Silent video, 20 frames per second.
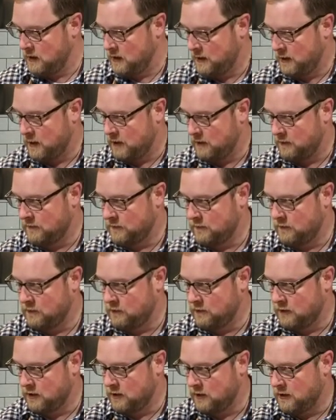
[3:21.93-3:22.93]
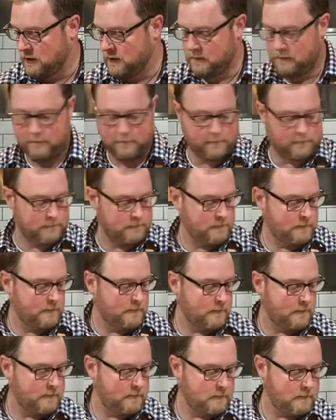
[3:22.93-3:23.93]
Now to
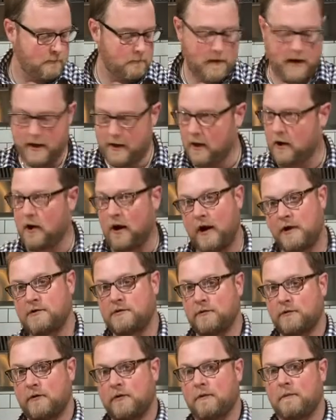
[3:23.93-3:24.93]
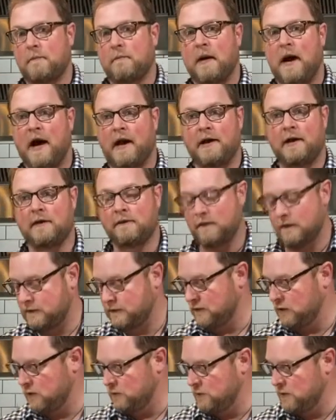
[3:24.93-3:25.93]
make our actual body of the
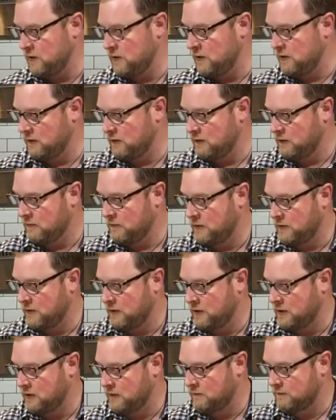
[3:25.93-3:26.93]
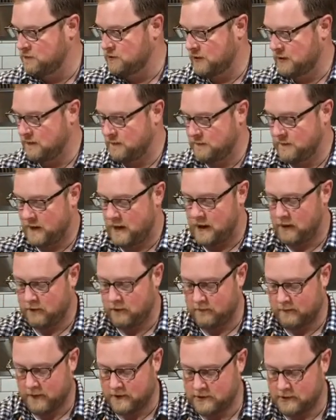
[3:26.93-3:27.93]
soup, we need a little bit of chicken stock
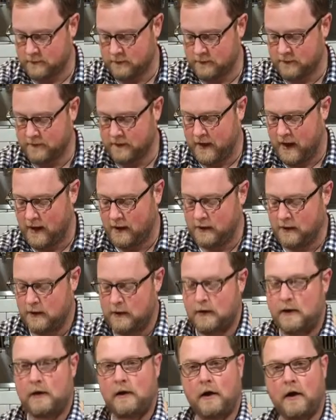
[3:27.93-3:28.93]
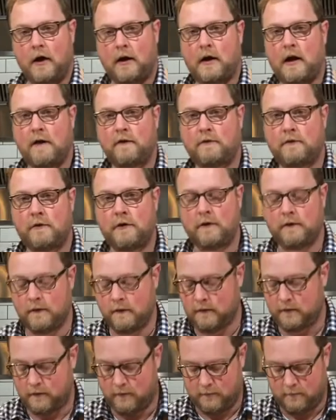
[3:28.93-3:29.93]
or vegetable stock. In our case, we're
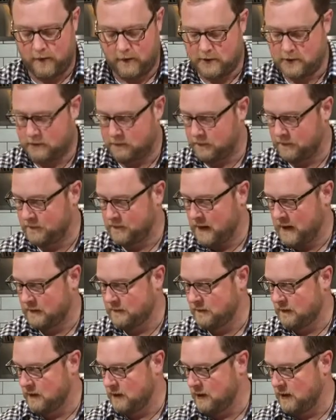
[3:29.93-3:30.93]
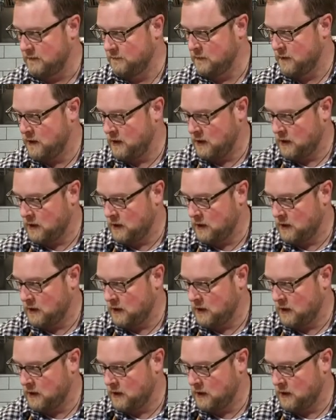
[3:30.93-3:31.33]
using some vegetable stock today.